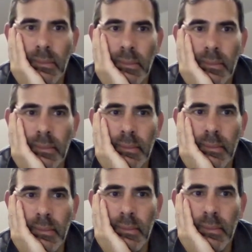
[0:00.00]

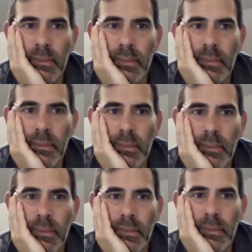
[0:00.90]

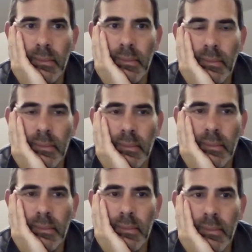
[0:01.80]

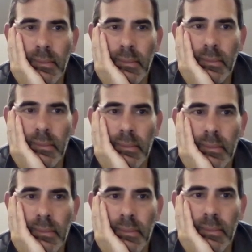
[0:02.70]

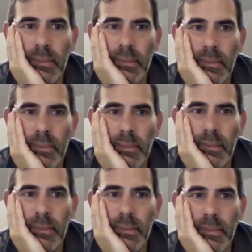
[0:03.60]

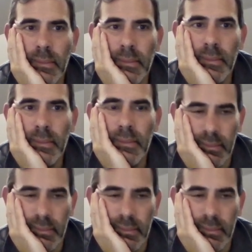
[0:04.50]
This person isn't speaking.